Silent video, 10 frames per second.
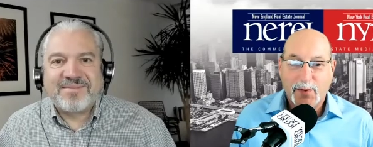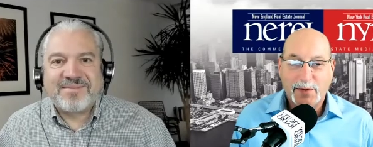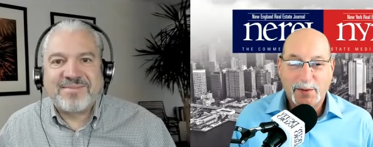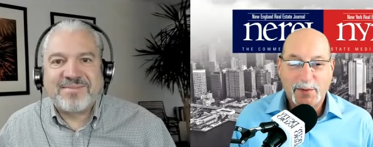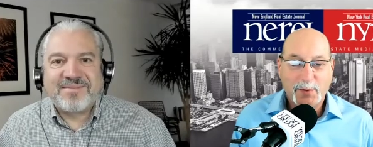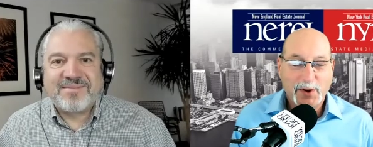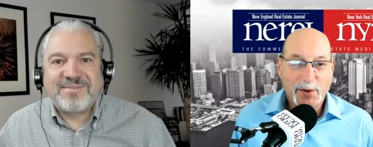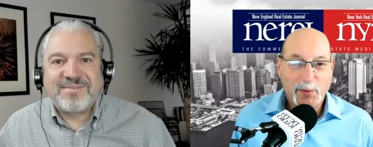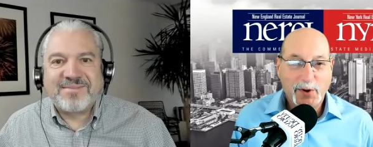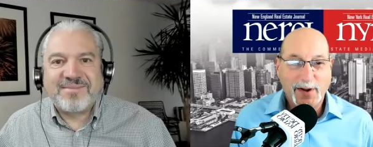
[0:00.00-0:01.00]
Speaker 1: Welcome to
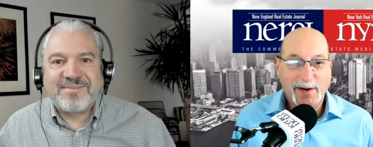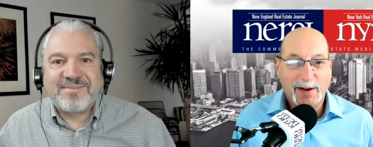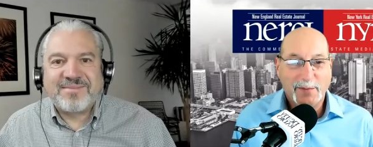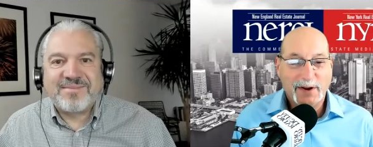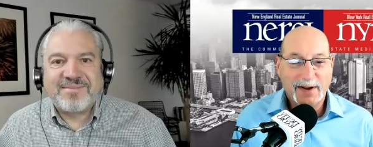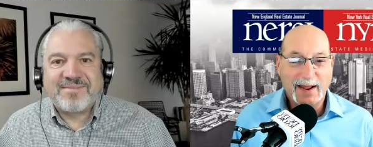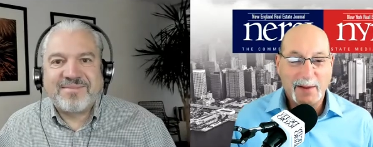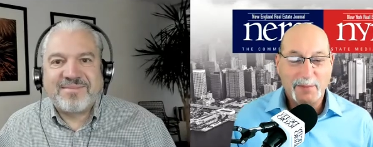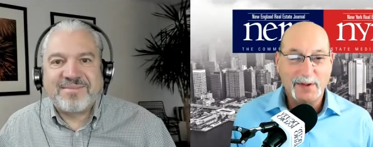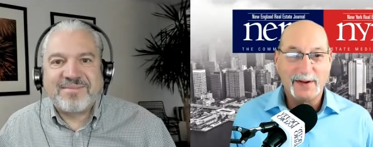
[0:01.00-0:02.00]
101. I'm Rick
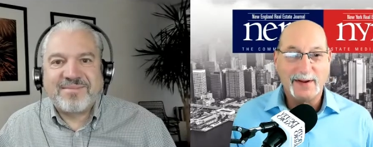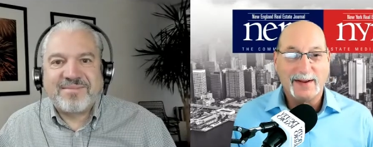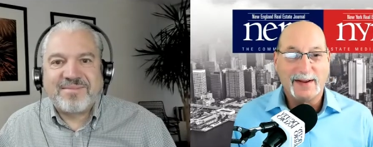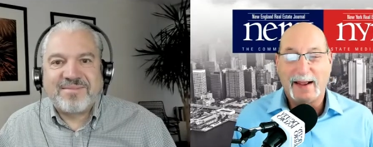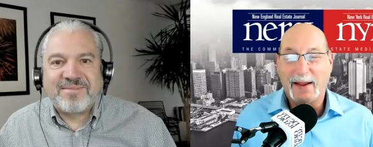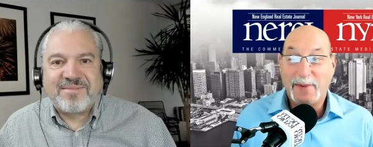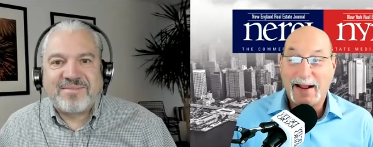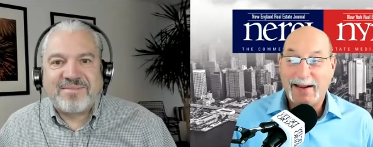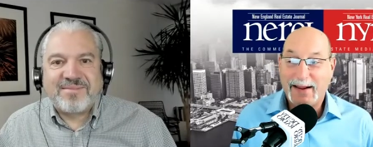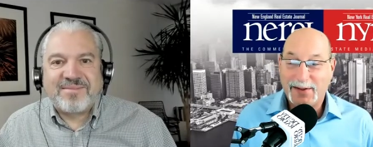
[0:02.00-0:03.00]
Kaplan, and
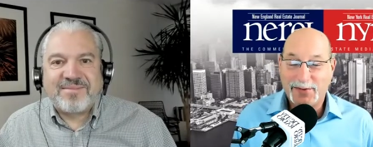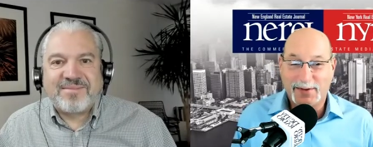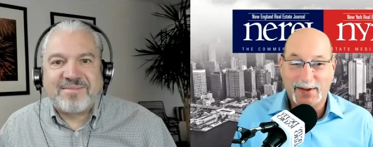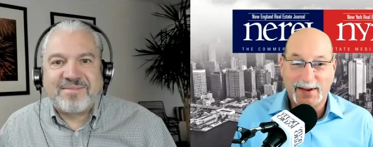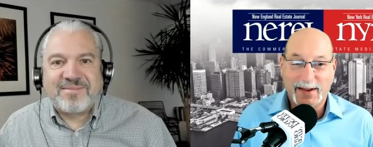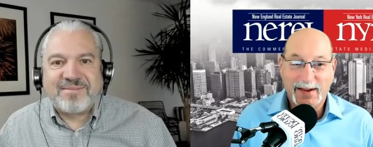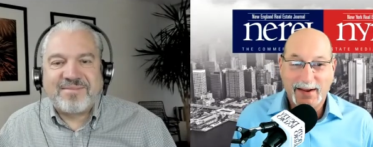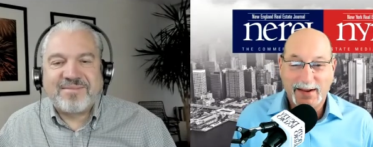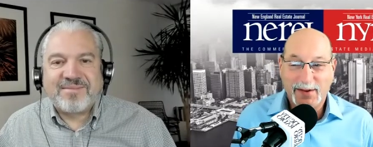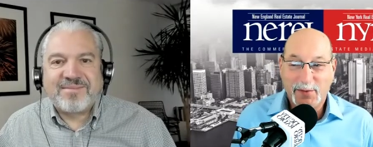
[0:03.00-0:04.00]
my guest
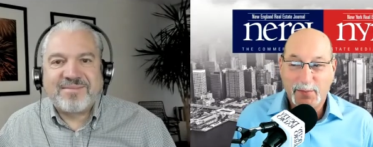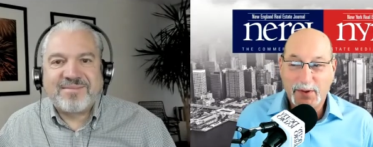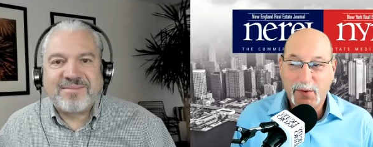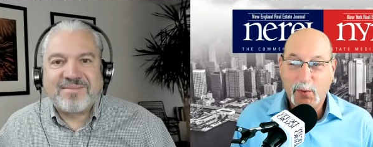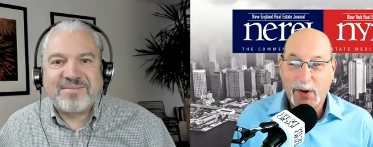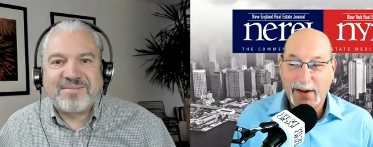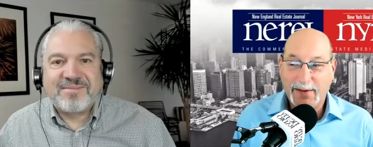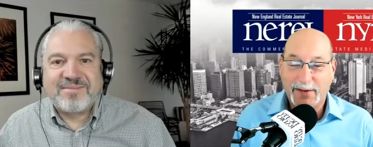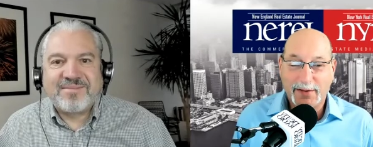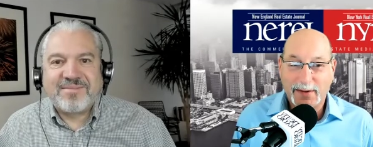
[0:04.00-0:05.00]
today is Bill
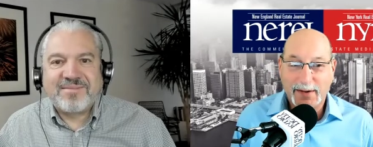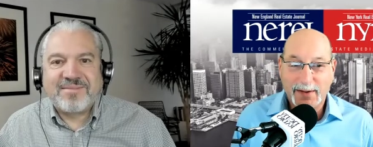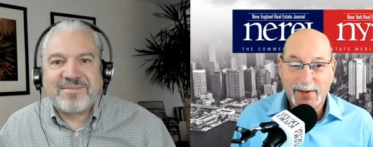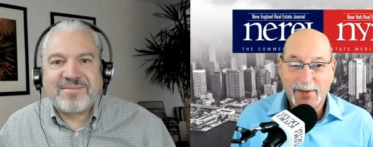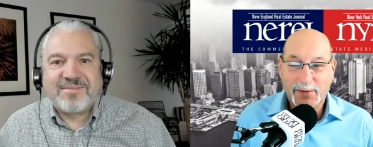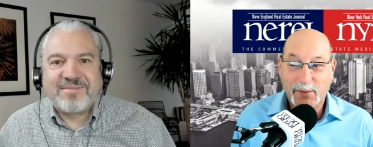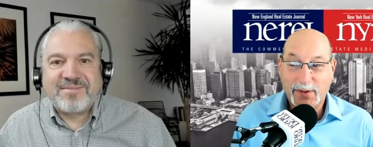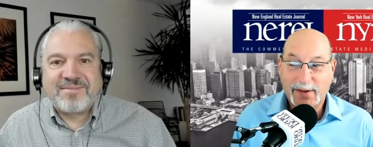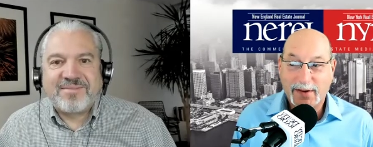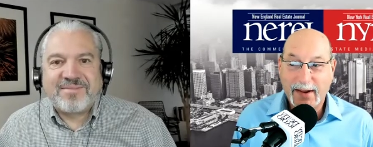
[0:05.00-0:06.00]
Weidner. He is
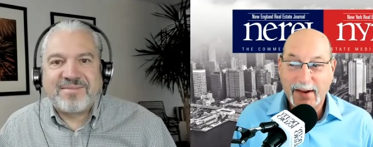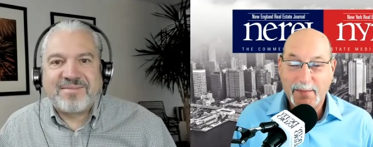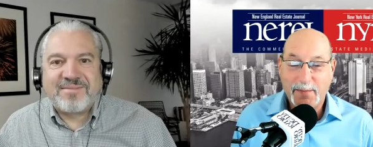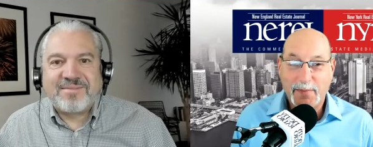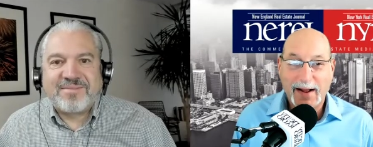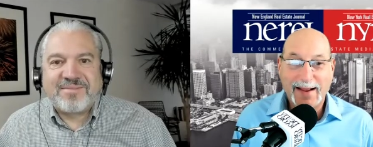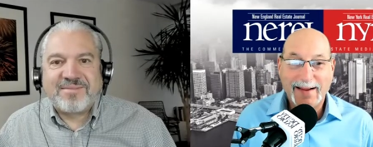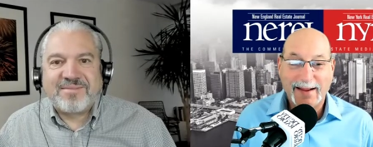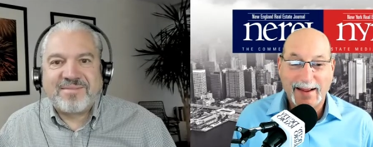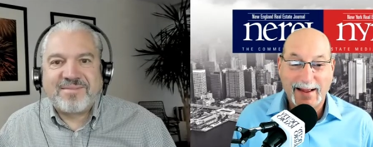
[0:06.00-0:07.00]
with Keep My
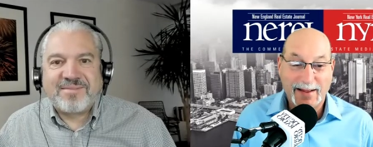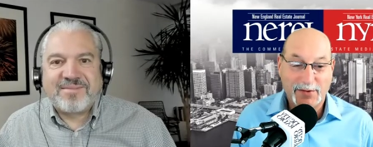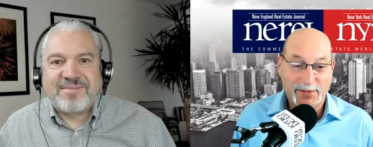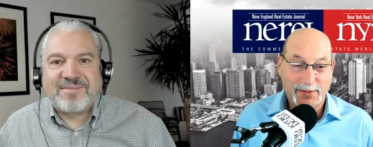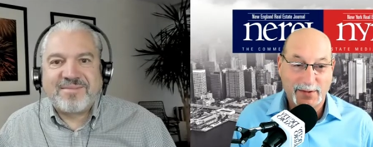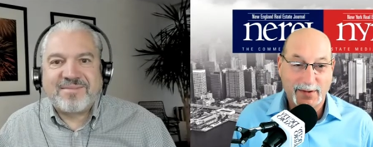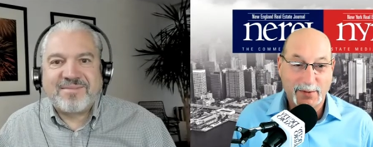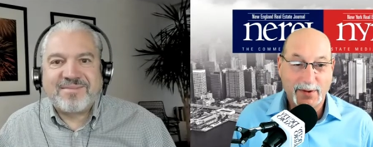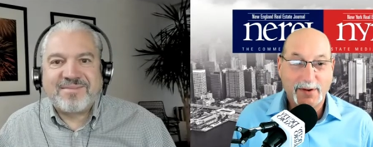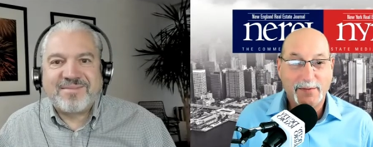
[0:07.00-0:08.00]
Gas,
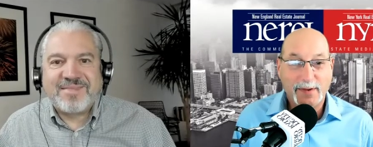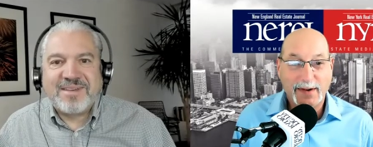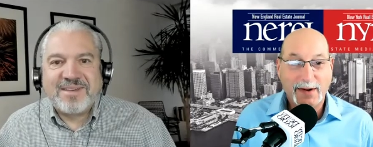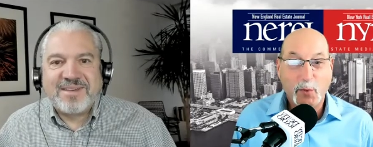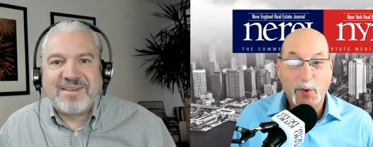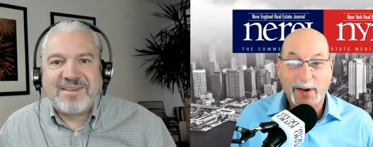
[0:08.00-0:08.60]
and we're going to find out